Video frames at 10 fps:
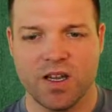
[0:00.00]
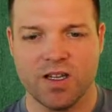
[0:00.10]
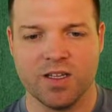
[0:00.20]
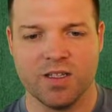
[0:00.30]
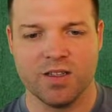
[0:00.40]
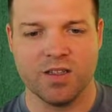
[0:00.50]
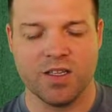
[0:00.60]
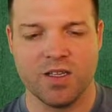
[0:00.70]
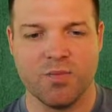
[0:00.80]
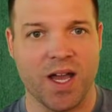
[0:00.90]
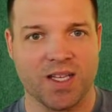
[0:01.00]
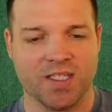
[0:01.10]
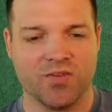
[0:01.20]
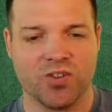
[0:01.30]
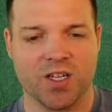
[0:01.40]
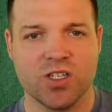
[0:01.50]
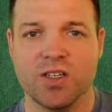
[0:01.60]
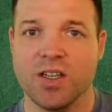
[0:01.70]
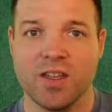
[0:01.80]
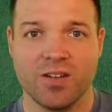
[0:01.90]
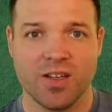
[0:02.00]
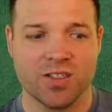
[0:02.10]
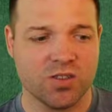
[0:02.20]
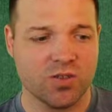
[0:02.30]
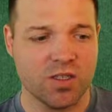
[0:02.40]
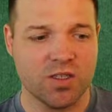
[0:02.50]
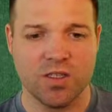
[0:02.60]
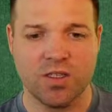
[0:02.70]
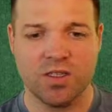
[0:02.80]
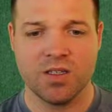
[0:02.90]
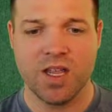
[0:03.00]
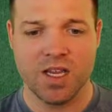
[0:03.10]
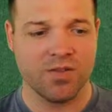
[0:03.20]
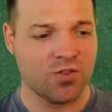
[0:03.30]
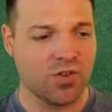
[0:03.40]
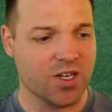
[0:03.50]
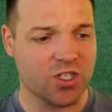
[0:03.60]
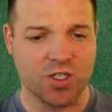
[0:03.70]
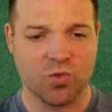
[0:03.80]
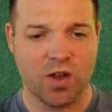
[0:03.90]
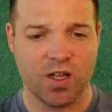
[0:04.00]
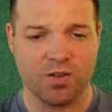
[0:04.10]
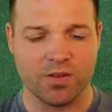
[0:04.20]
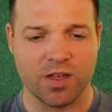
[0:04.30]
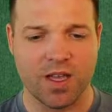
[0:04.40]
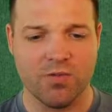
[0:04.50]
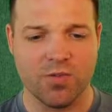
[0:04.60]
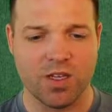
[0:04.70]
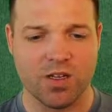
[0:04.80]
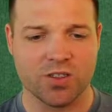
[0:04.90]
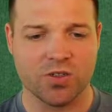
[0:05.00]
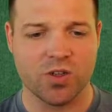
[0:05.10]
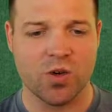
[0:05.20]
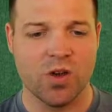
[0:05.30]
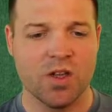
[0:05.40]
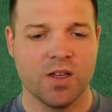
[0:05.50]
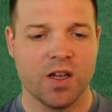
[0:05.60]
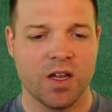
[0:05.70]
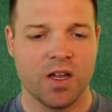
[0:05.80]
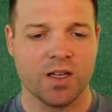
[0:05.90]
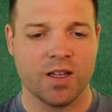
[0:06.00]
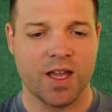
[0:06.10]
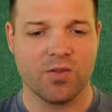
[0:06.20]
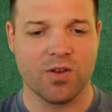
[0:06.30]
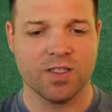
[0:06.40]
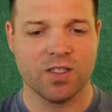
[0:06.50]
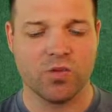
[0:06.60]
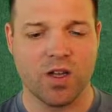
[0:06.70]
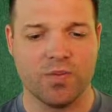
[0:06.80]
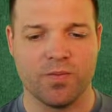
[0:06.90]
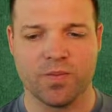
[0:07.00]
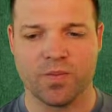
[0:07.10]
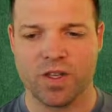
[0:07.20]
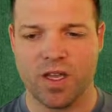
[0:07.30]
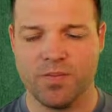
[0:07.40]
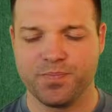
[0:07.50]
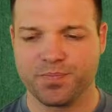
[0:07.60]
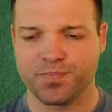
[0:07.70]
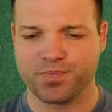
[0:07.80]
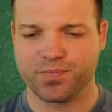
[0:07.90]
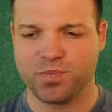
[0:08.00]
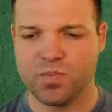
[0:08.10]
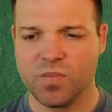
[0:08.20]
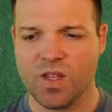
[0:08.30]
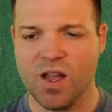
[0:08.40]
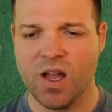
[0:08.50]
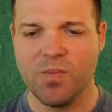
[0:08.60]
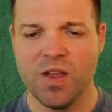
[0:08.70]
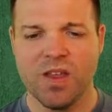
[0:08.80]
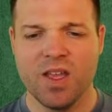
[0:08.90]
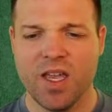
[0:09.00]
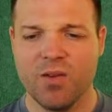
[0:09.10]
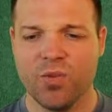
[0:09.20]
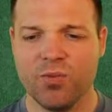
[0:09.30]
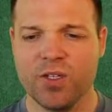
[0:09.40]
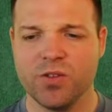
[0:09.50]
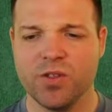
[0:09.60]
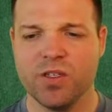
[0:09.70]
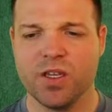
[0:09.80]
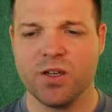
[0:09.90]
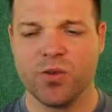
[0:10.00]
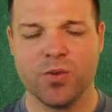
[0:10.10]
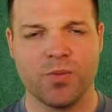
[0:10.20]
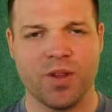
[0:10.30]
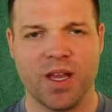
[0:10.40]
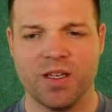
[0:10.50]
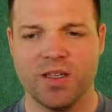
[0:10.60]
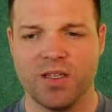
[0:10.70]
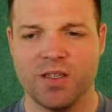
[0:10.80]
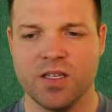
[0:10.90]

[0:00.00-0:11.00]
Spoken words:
in the positive direction, and then also in the negative direction as well, okay? We can also go clockwise as well, okay? And what we're doing, what we're plotting in